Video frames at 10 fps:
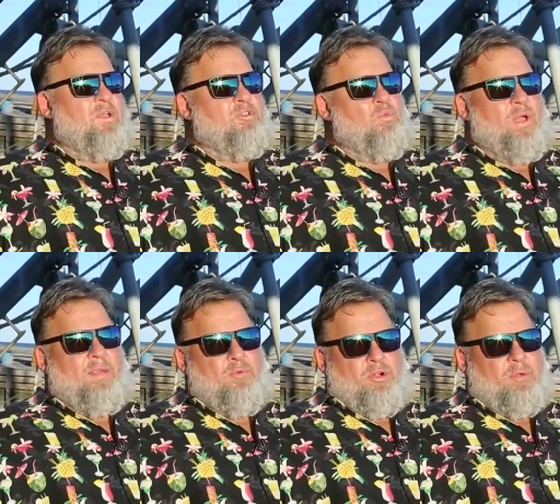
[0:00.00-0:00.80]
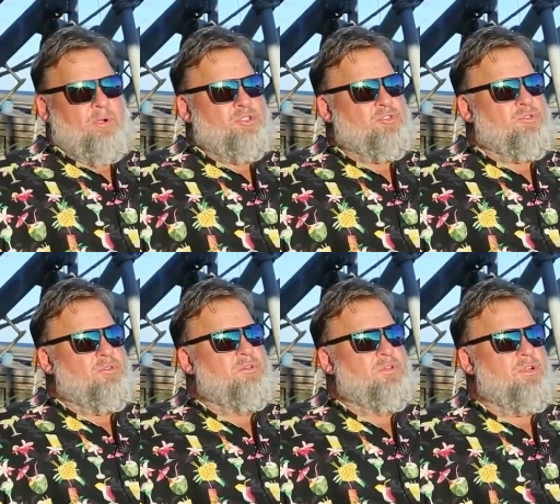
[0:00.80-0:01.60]
It was way more commercial
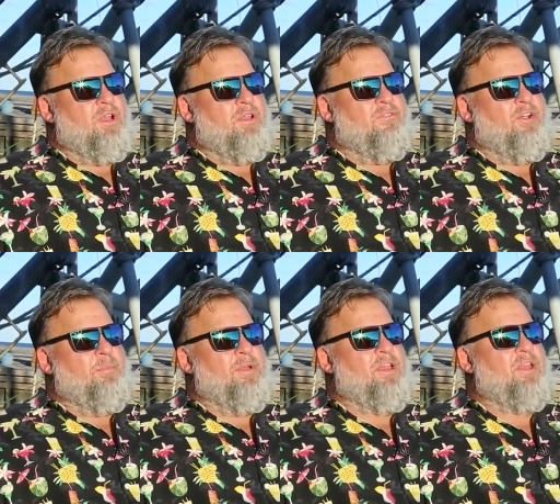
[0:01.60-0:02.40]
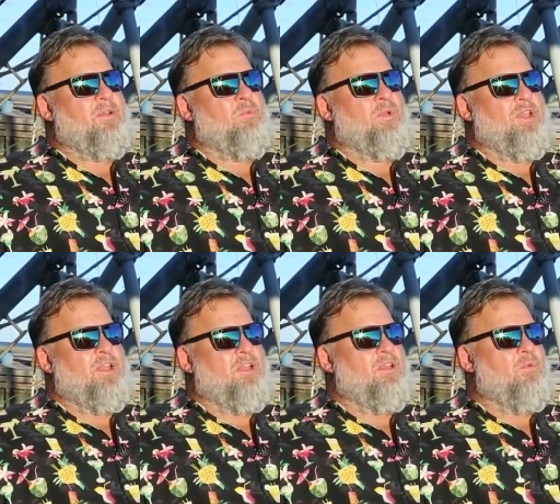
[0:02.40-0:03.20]
in the very beginning. We
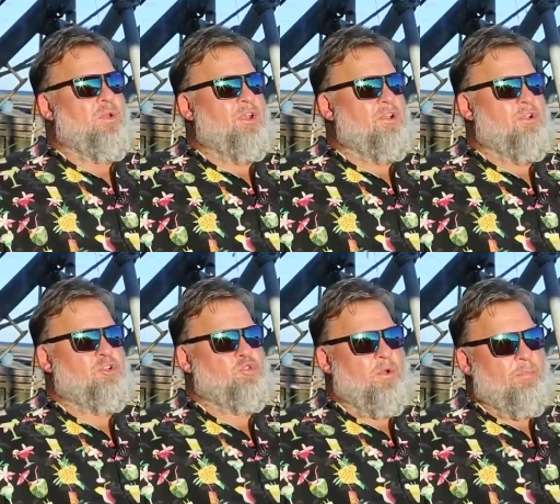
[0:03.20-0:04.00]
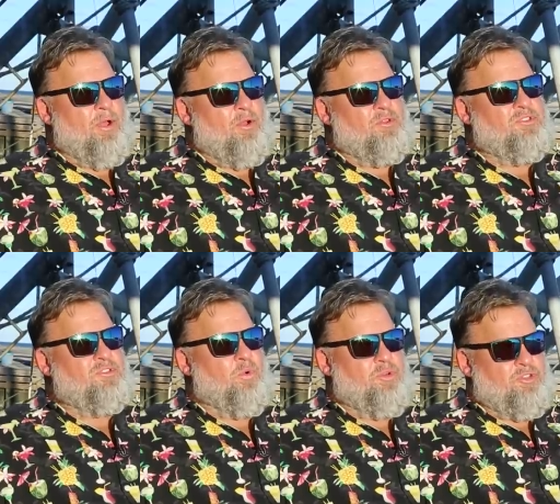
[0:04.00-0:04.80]
did we unloaded shrimp
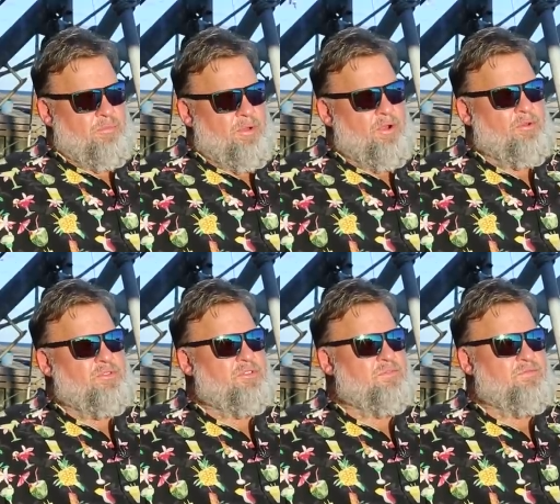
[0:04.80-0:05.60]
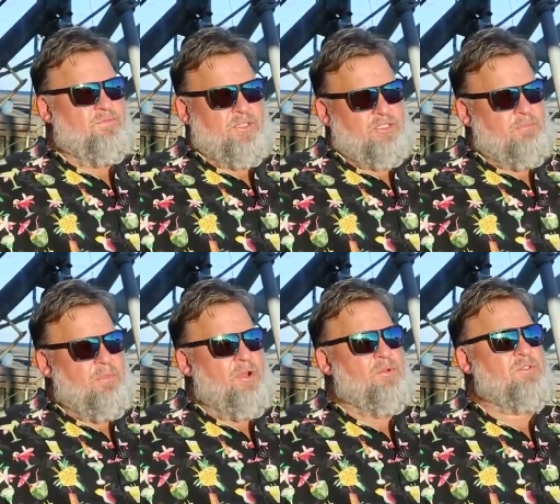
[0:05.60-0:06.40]
boats, oyster boats, fishing
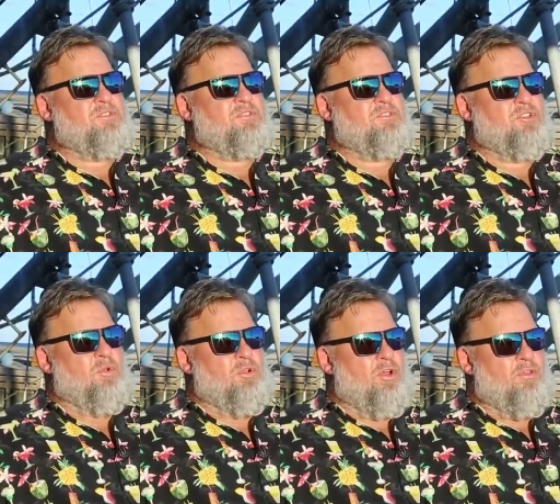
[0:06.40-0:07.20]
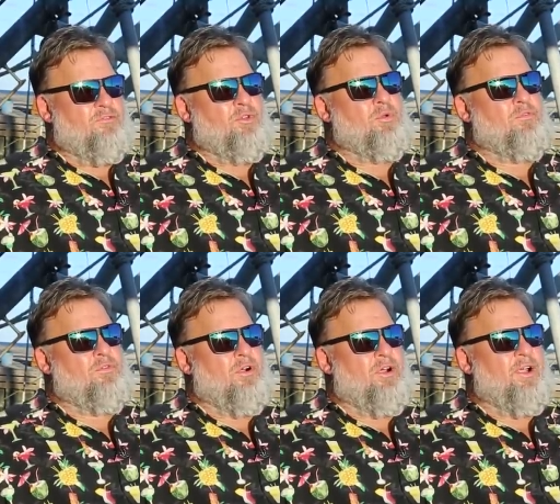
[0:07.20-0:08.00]
boats, sold all the fuel
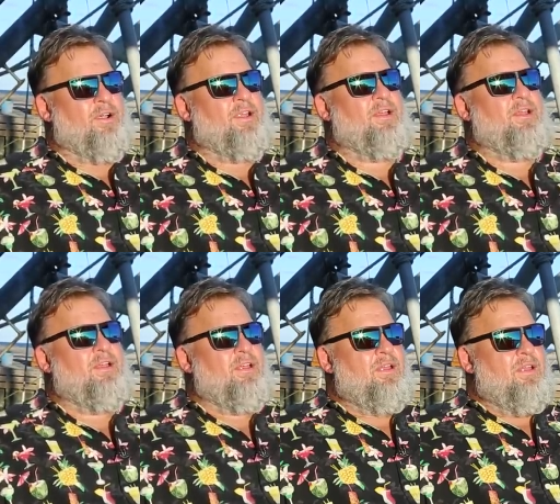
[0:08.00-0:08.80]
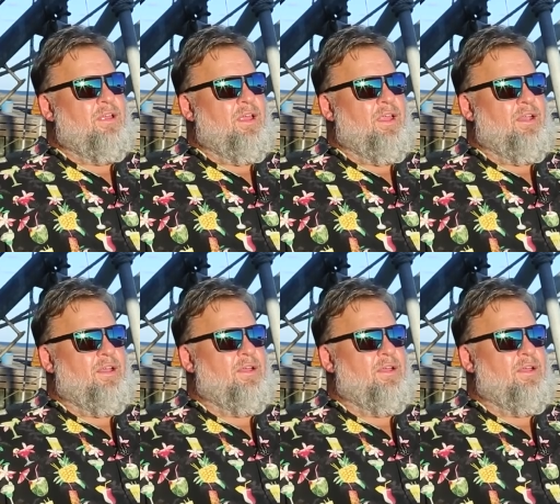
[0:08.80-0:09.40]
for our area and